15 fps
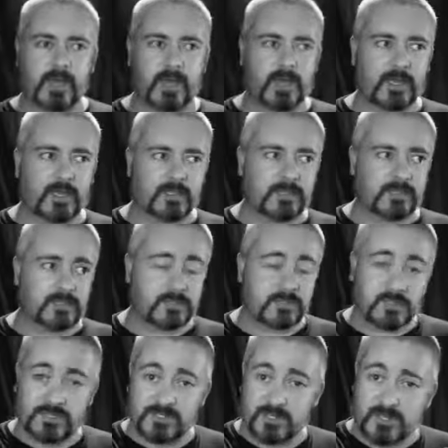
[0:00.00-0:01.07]
And
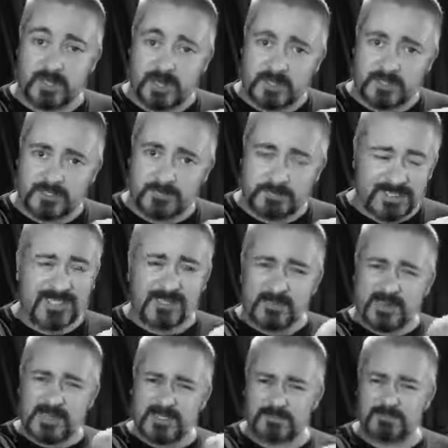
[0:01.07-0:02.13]
just in the last, particularly
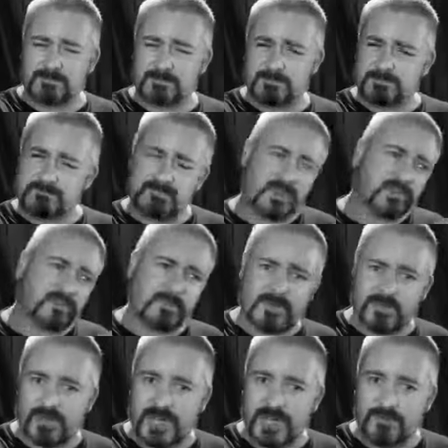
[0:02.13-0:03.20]
in the last month,
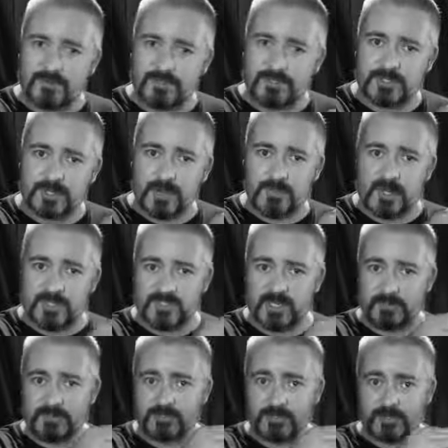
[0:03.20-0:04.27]
month and a half or so, my
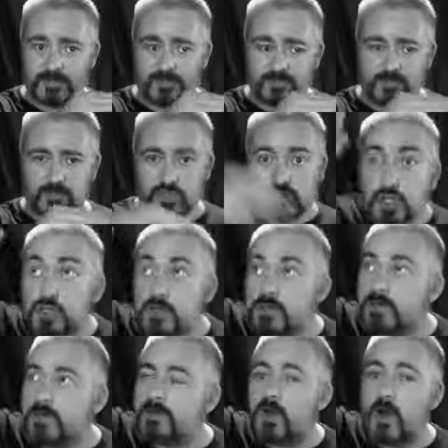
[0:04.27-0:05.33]
excitement has just
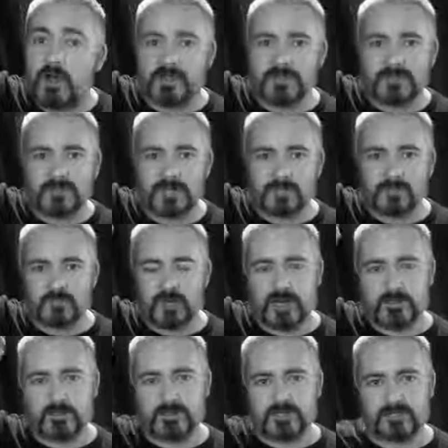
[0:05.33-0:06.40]
gone and hockey sticked
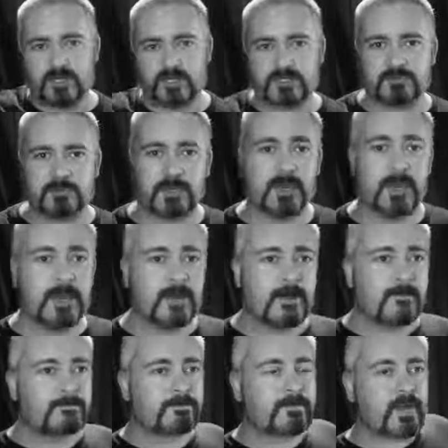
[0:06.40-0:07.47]
right up in the stratosphere
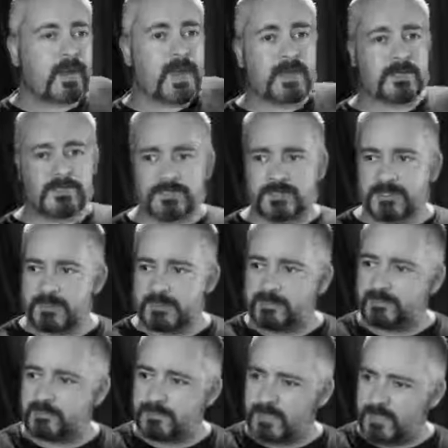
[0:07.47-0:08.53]
as
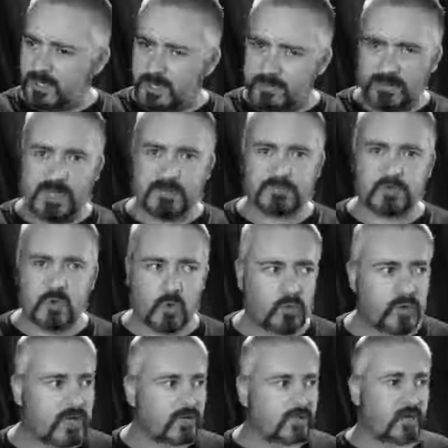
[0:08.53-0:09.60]
you know it becomes more
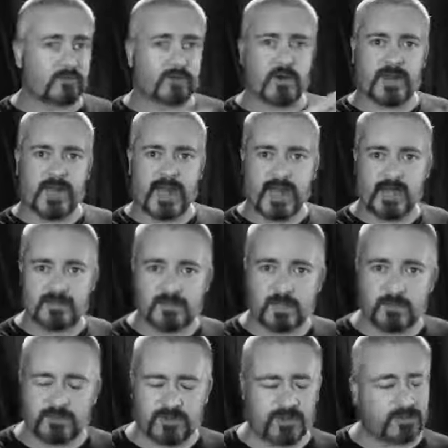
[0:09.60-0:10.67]
real and I've gone hands
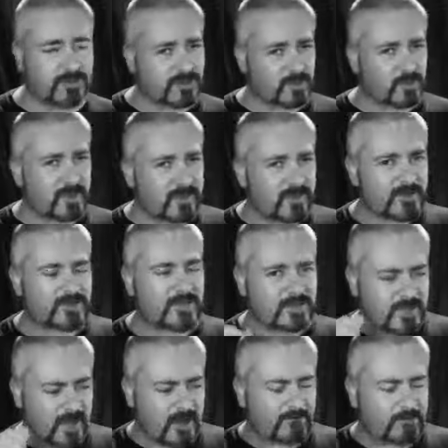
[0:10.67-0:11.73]
on with it because it's one of those
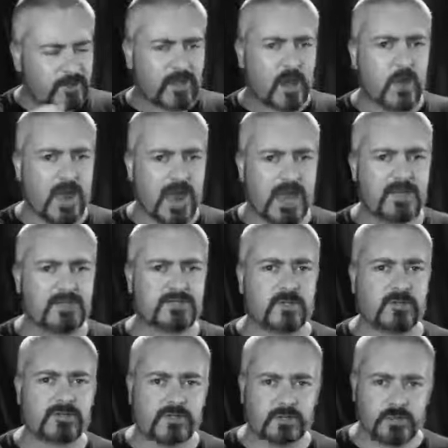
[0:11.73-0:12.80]
things you have to go hands
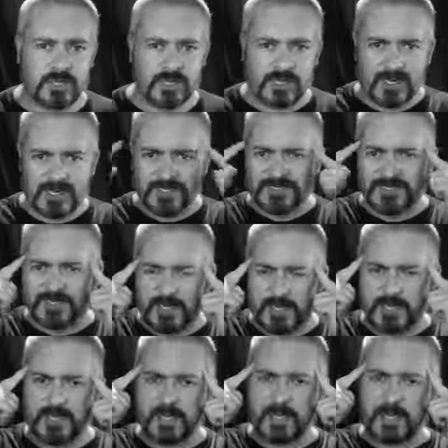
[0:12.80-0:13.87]
on to really let it
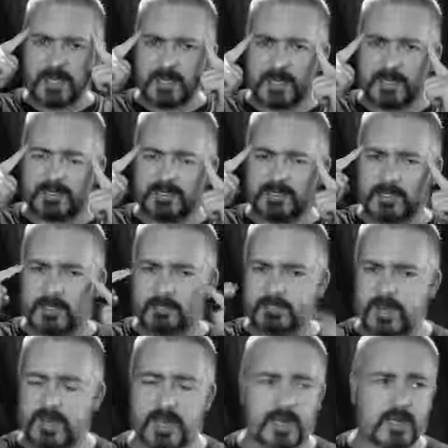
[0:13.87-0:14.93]
sink into your
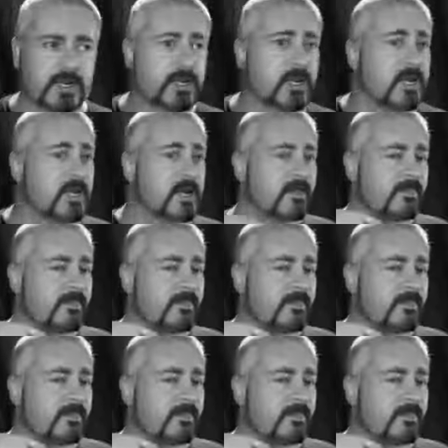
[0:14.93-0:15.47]
brain and